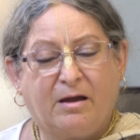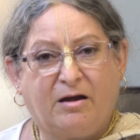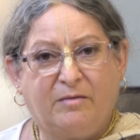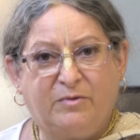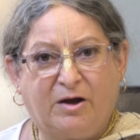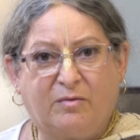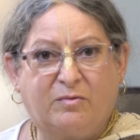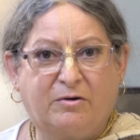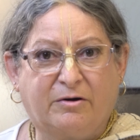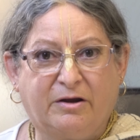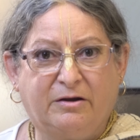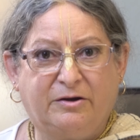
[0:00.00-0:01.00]
I'm not
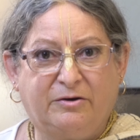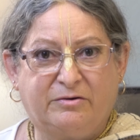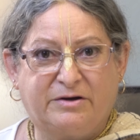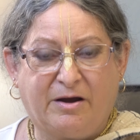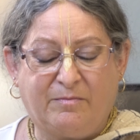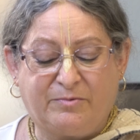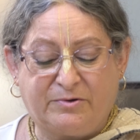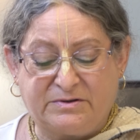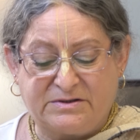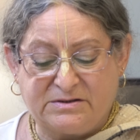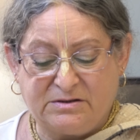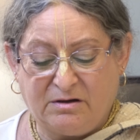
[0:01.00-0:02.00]
working in your
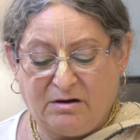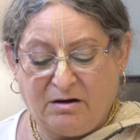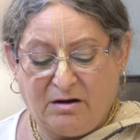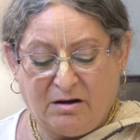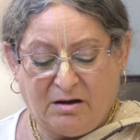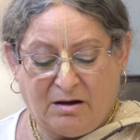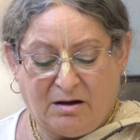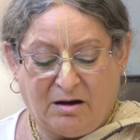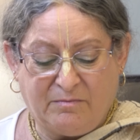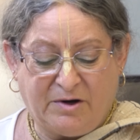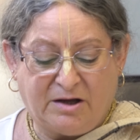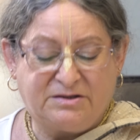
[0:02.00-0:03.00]
temples.
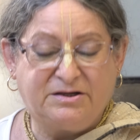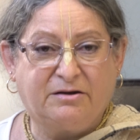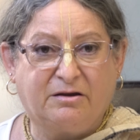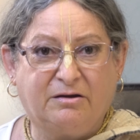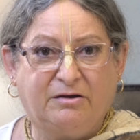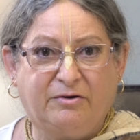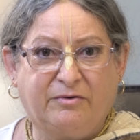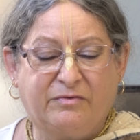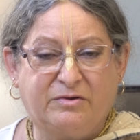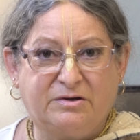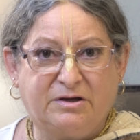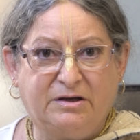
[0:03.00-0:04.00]
I'm not taking care
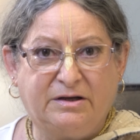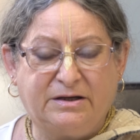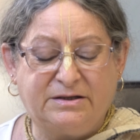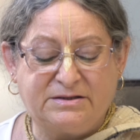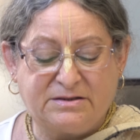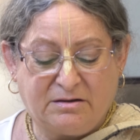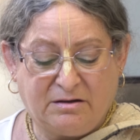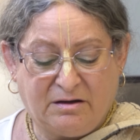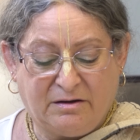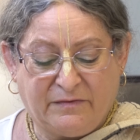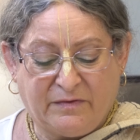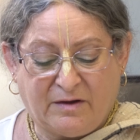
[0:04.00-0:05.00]
of the deities.
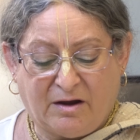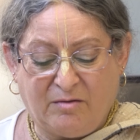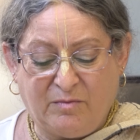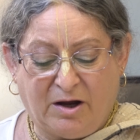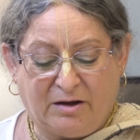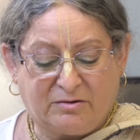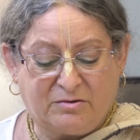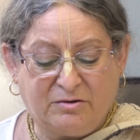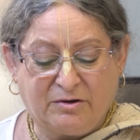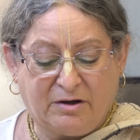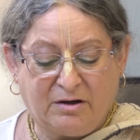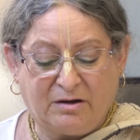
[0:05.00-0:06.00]
I'm not
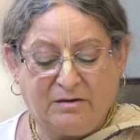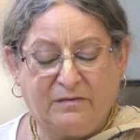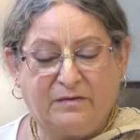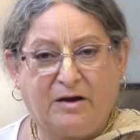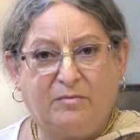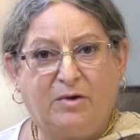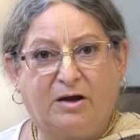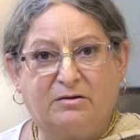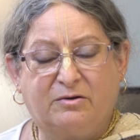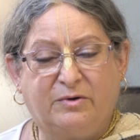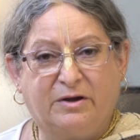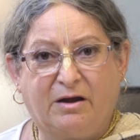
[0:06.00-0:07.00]
cooking. I'm
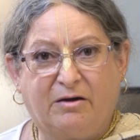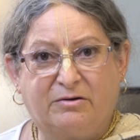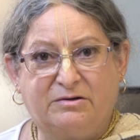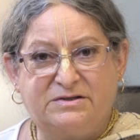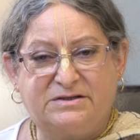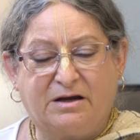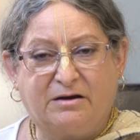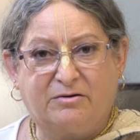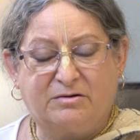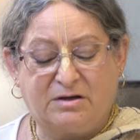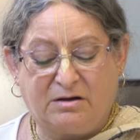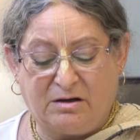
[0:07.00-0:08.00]
not going out on
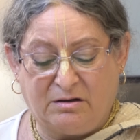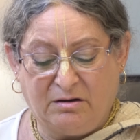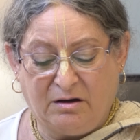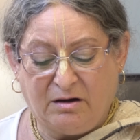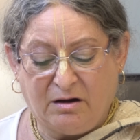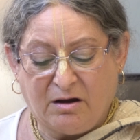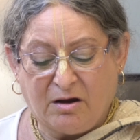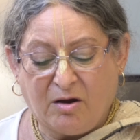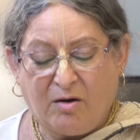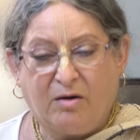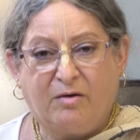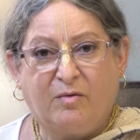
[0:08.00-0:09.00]
Sankirtan.
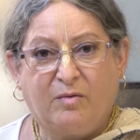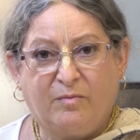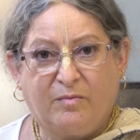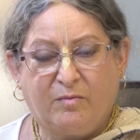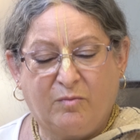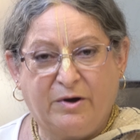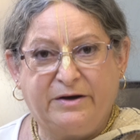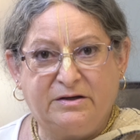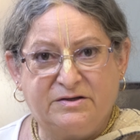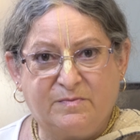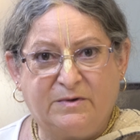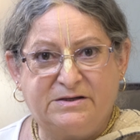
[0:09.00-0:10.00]
What
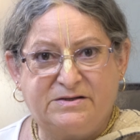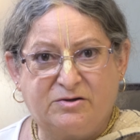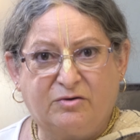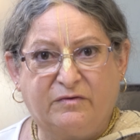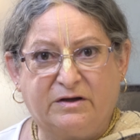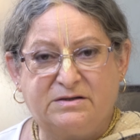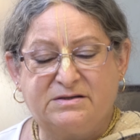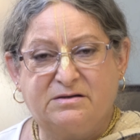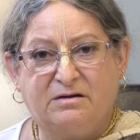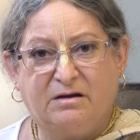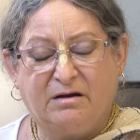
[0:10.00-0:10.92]
is my service?